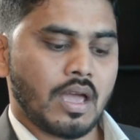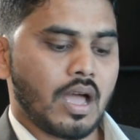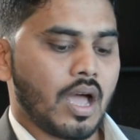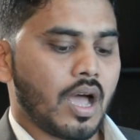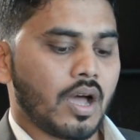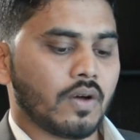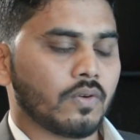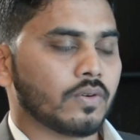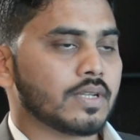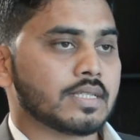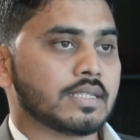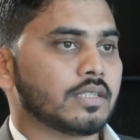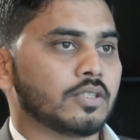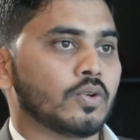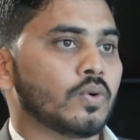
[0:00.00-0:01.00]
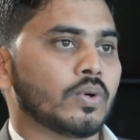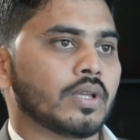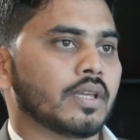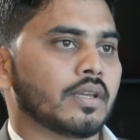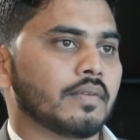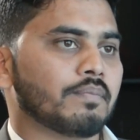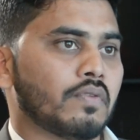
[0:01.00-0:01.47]
How is it
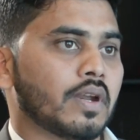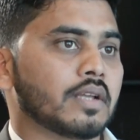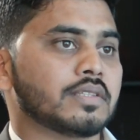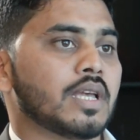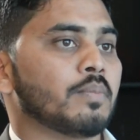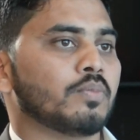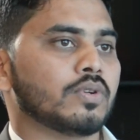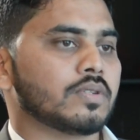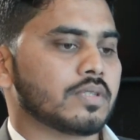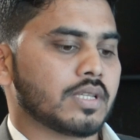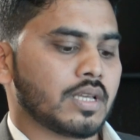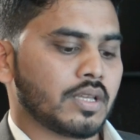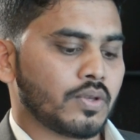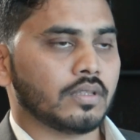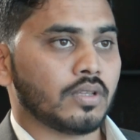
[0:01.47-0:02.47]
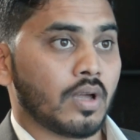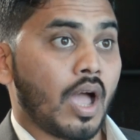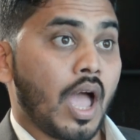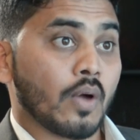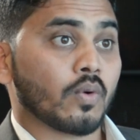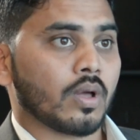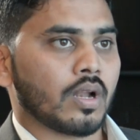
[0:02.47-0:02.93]
going? For example, to say you
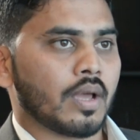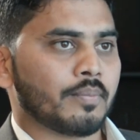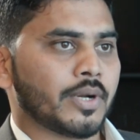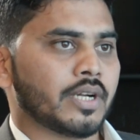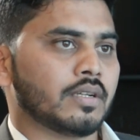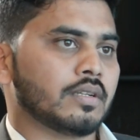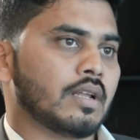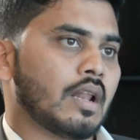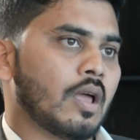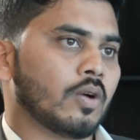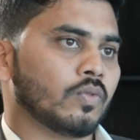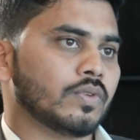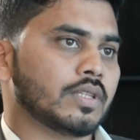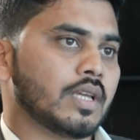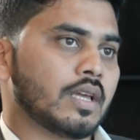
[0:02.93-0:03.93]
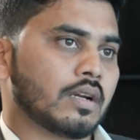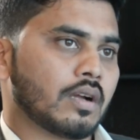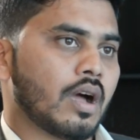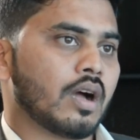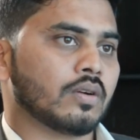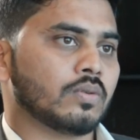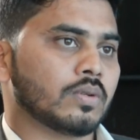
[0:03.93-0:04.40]
have collaborated along with Air
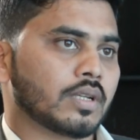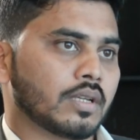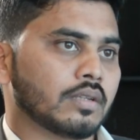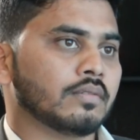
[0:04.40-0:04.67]
Cargo